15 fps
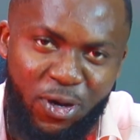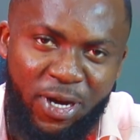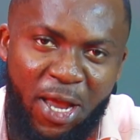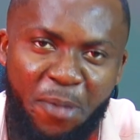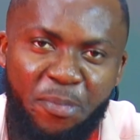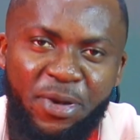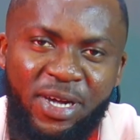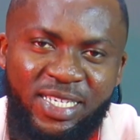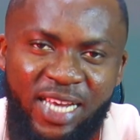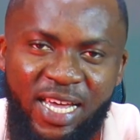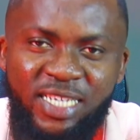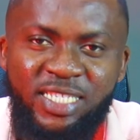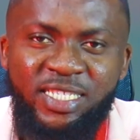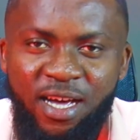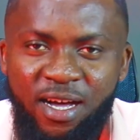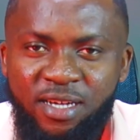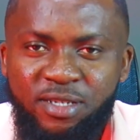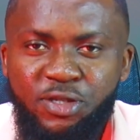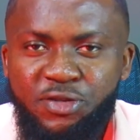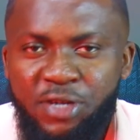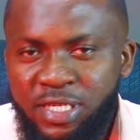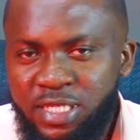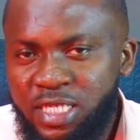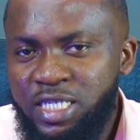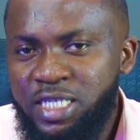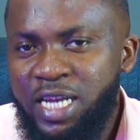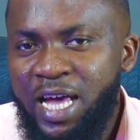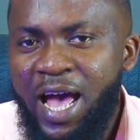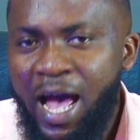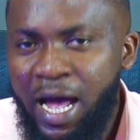the Presidential
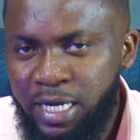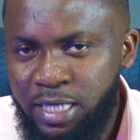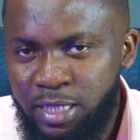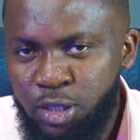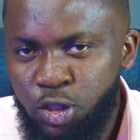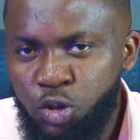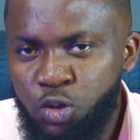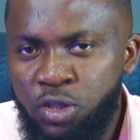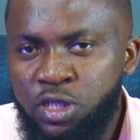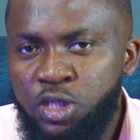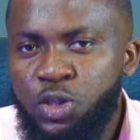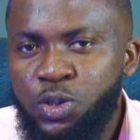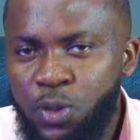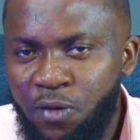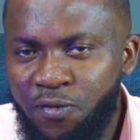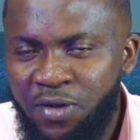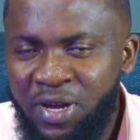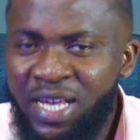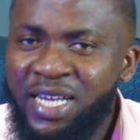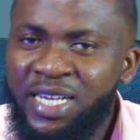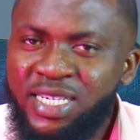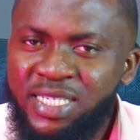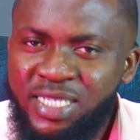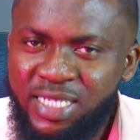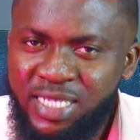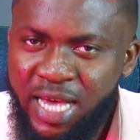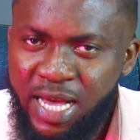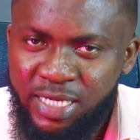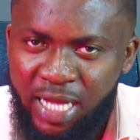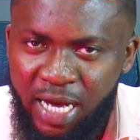Transitional Act 2012
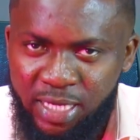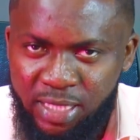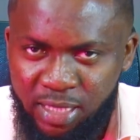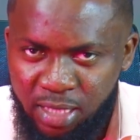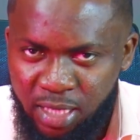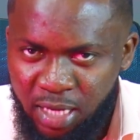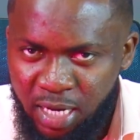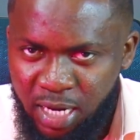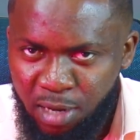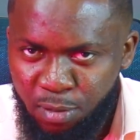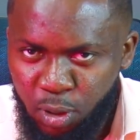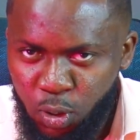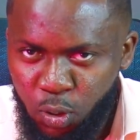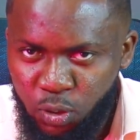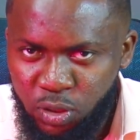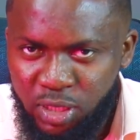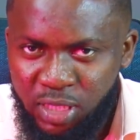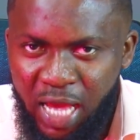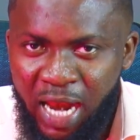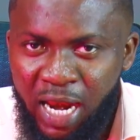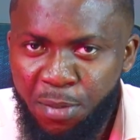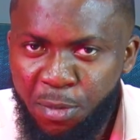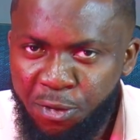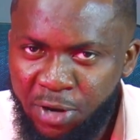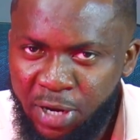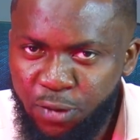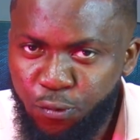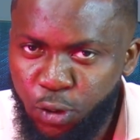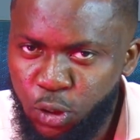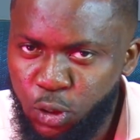says that, let me quote, and let me read it
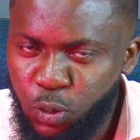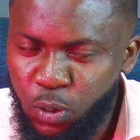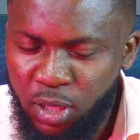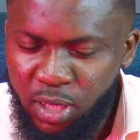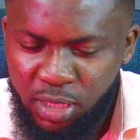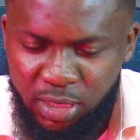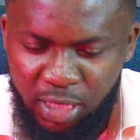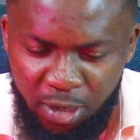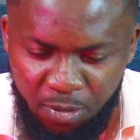for you to understand.